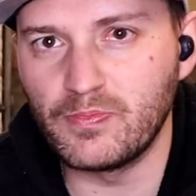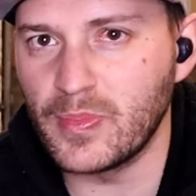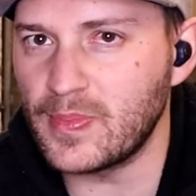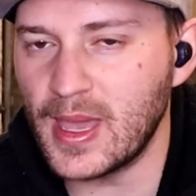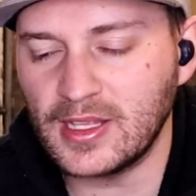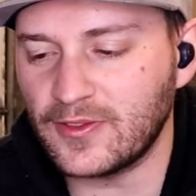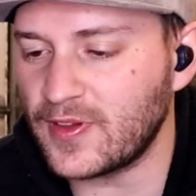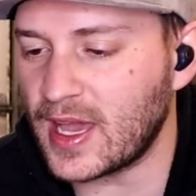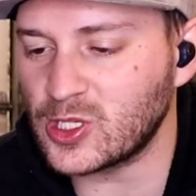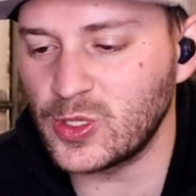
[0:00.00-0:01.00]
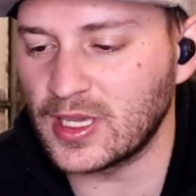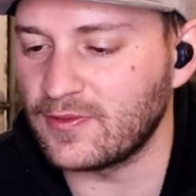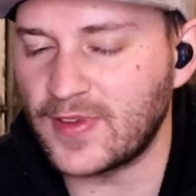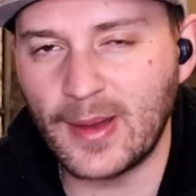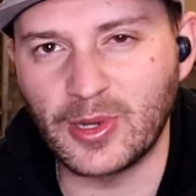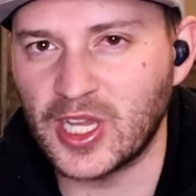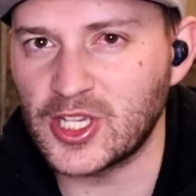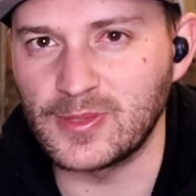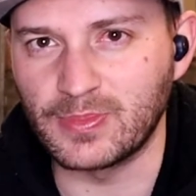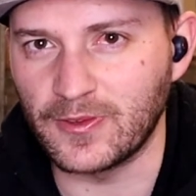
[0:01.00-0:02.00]
manufacturing and
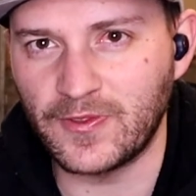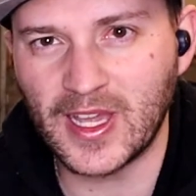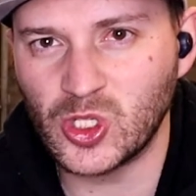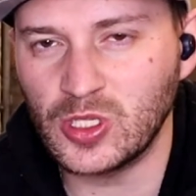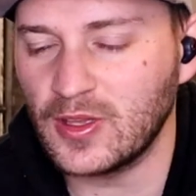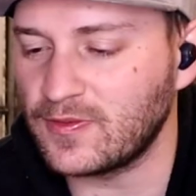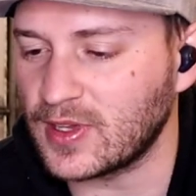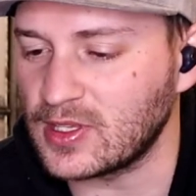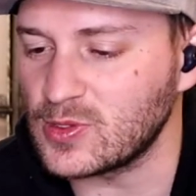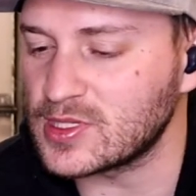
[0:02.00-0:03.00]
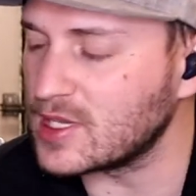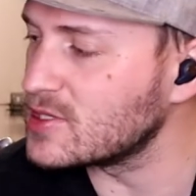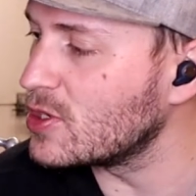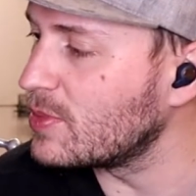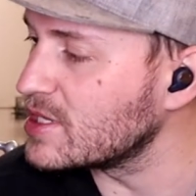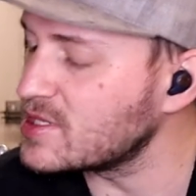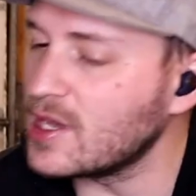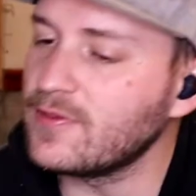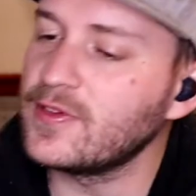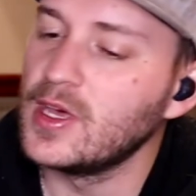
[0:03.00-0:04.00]
fabrication perfection, if I do say so
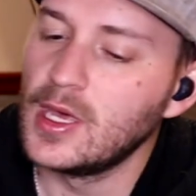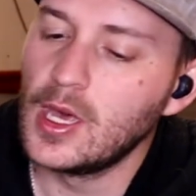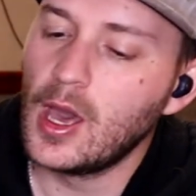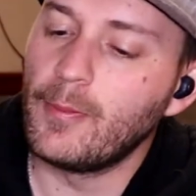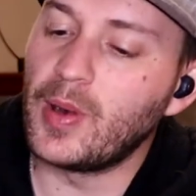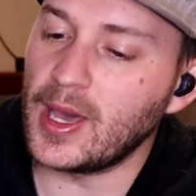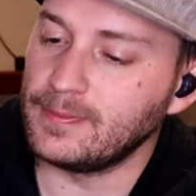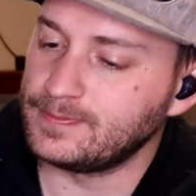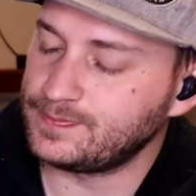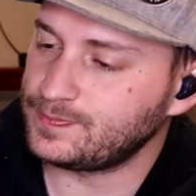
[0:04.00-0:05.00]
myself. But